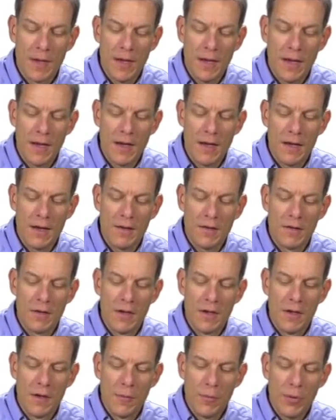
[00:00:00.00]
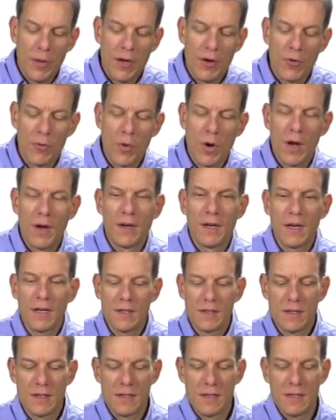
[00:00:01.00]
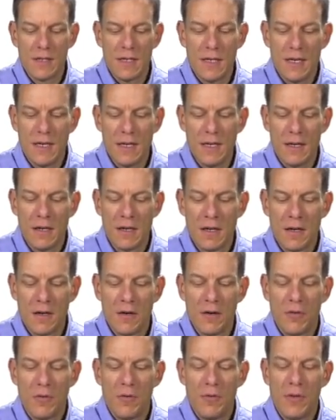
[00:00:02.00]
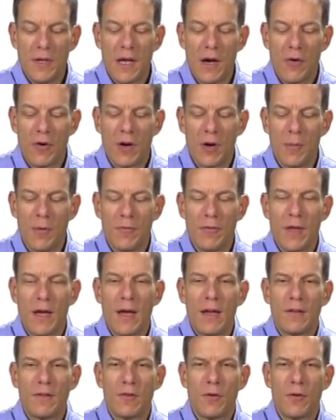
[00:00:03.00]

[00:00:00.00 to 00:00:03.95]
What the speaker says: And player 1 gets to see the outcome of that.